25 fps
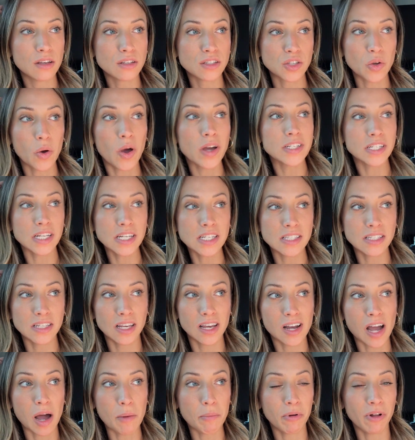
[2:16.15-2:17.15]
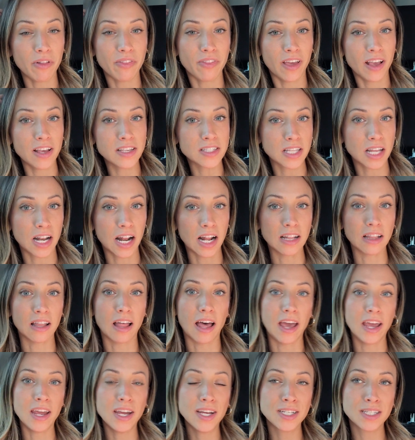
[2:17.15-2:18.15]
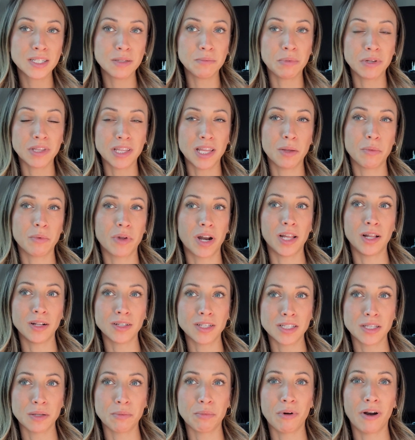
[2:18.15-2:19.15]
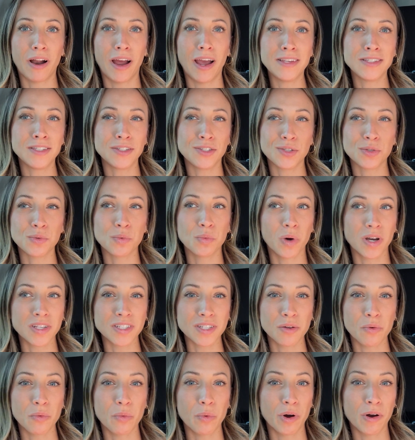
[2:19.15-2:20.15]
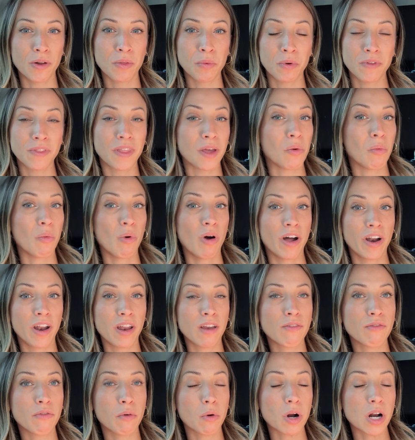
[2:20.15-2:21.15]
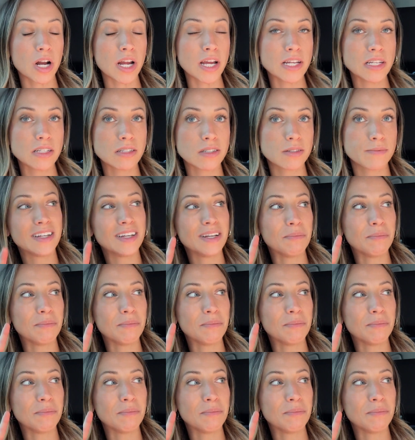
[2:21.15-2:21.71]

So I did see a couple of things that I liked, but then when I looked at the price, it just wasn't worth what they wanted for it.